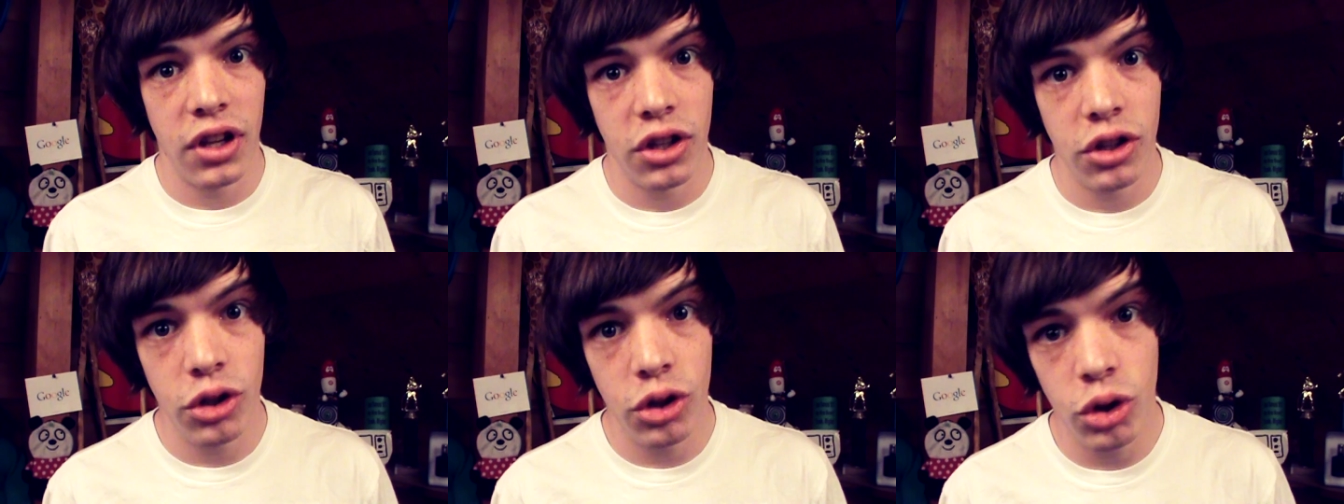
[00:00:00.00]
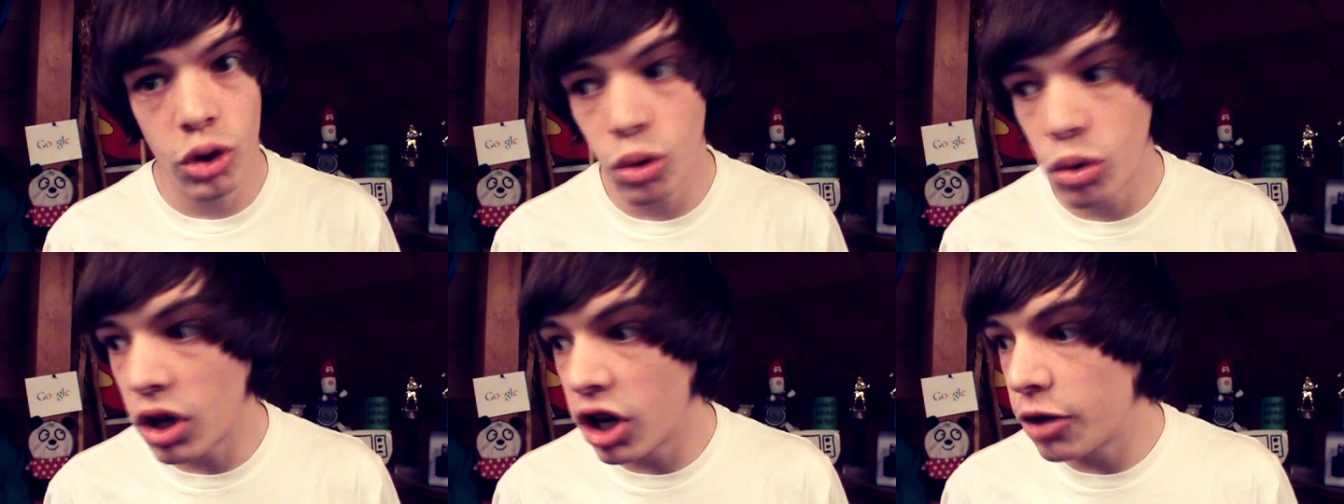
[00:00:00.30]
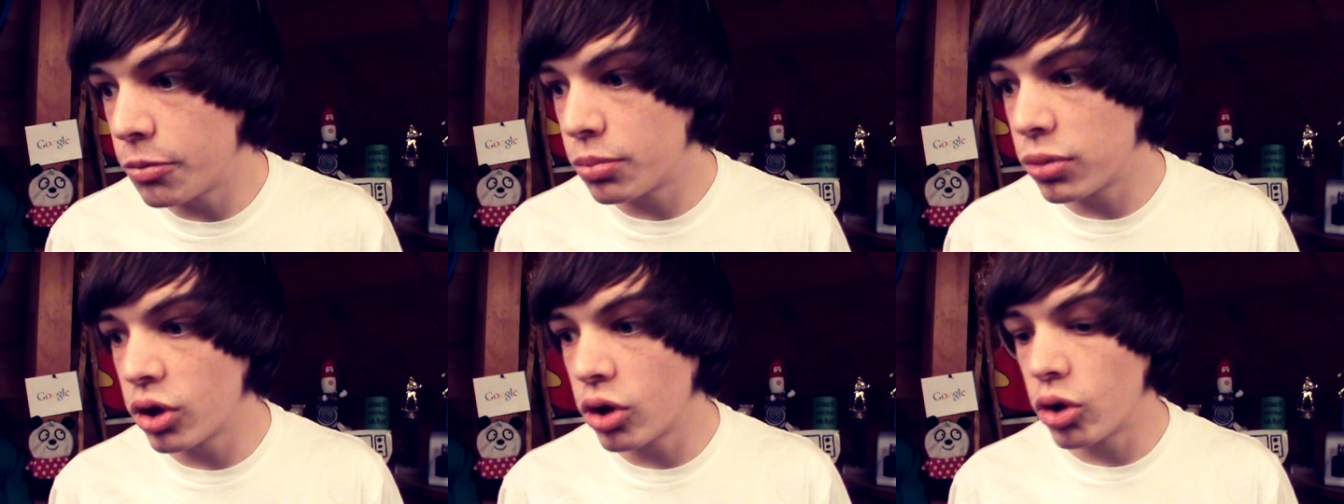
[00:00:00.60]
you
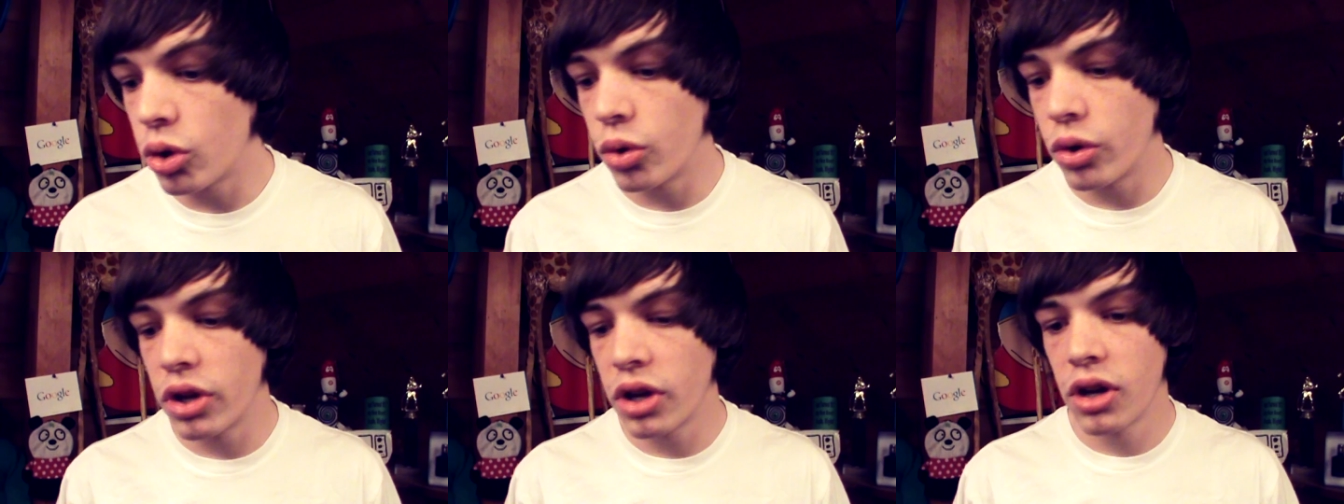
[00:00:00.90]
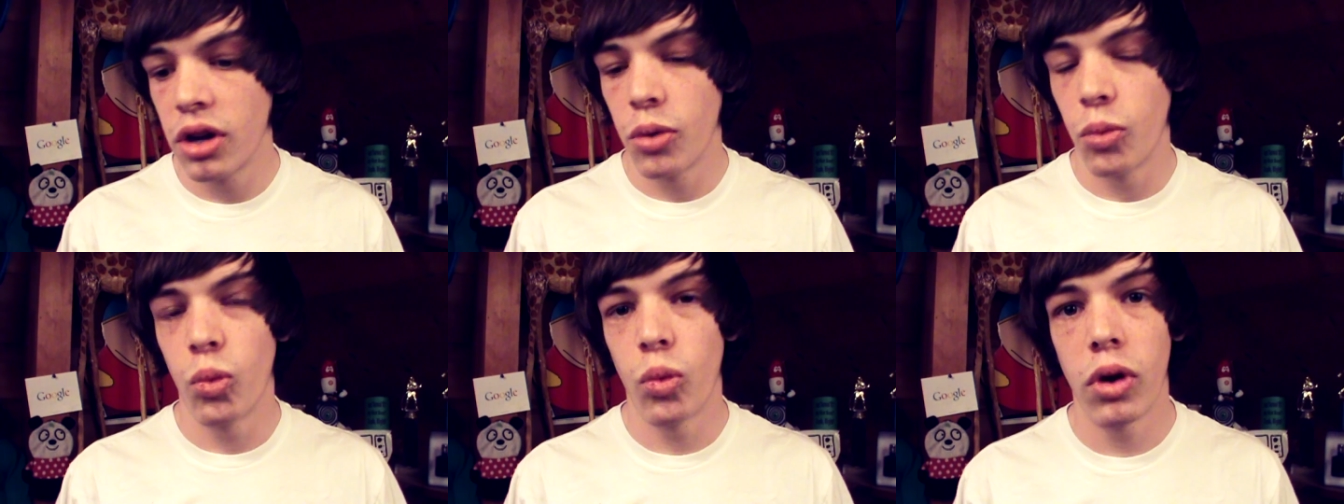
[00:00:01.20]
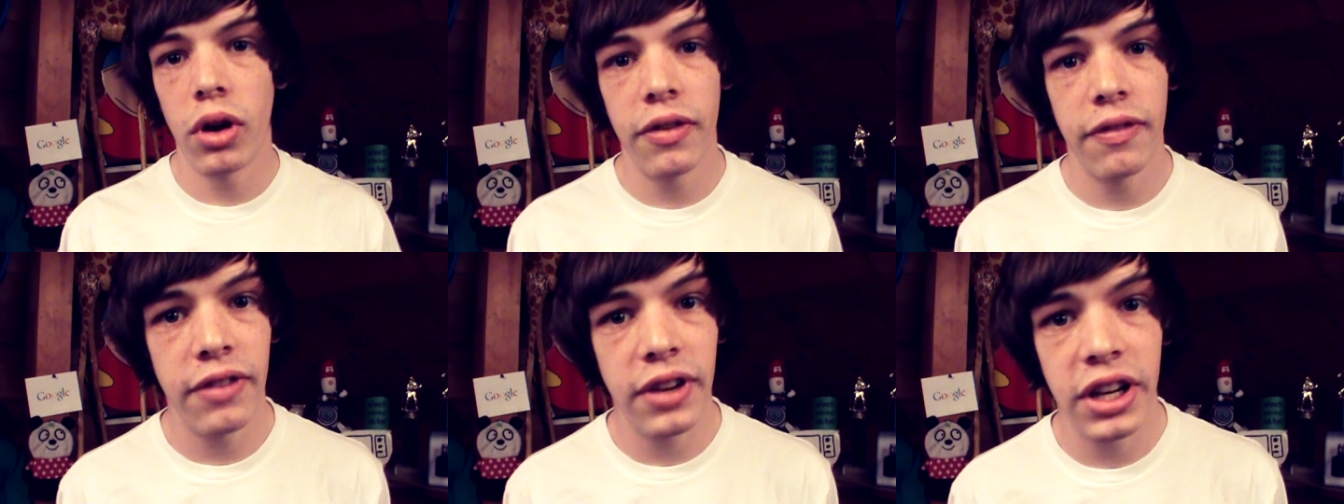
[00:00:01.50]
upload
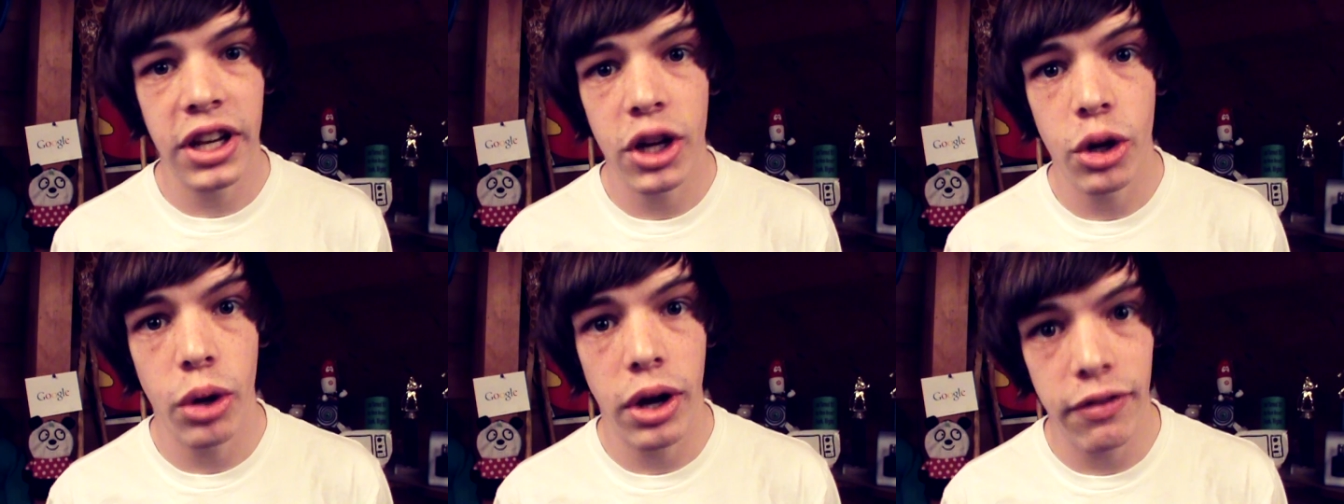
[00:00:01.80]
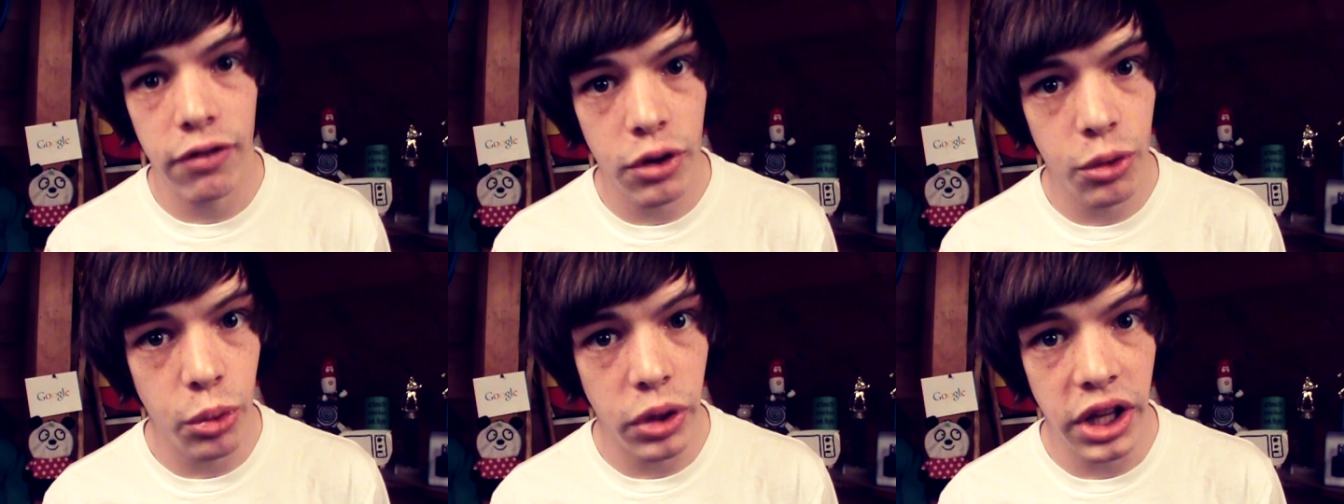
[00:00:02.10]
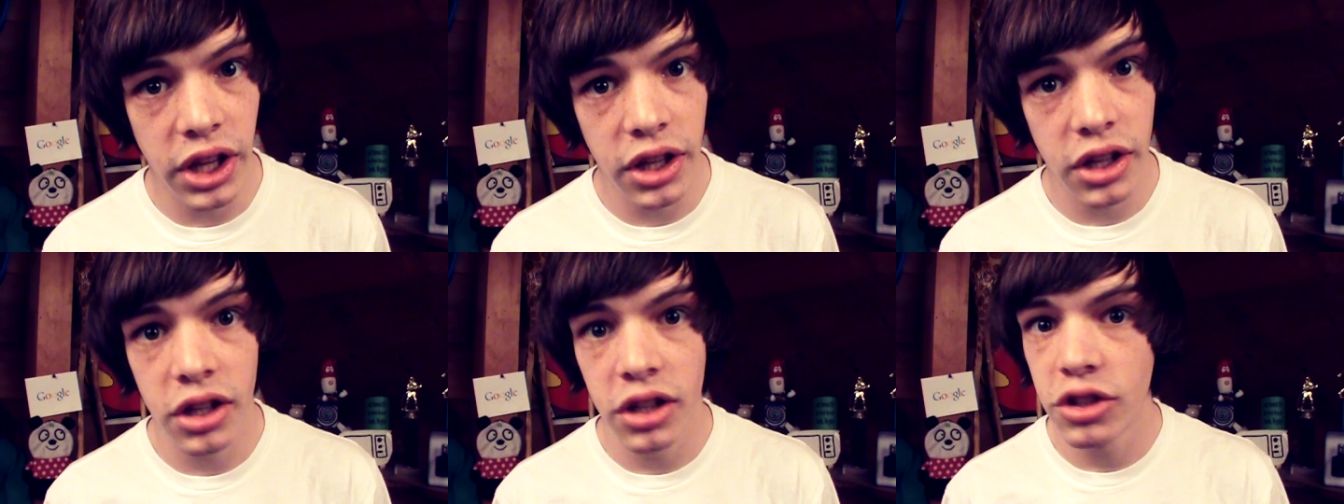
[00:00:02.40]
one video every
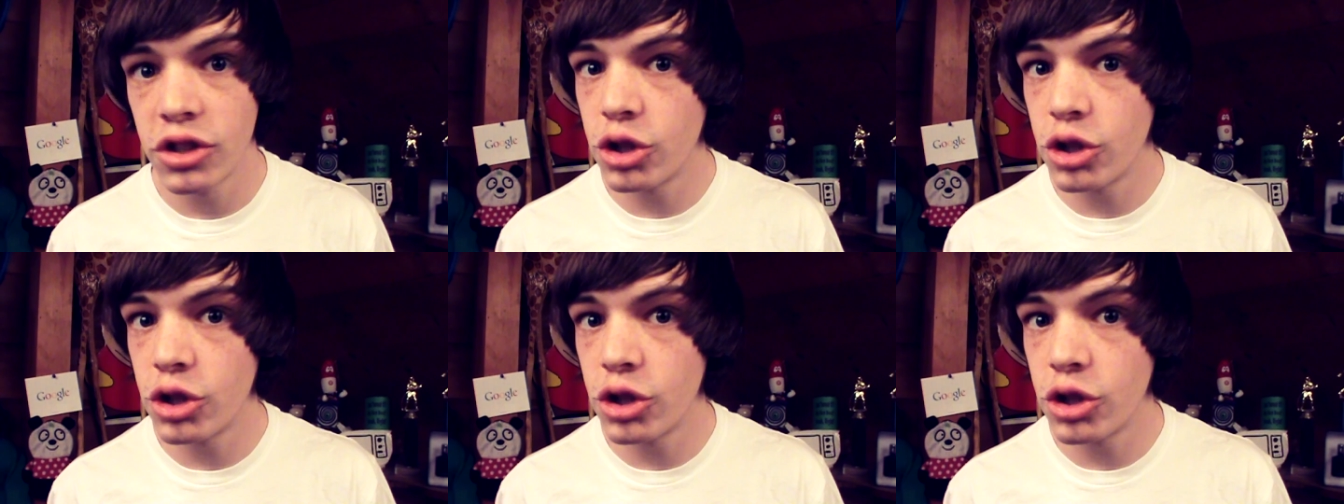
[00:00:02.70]
week,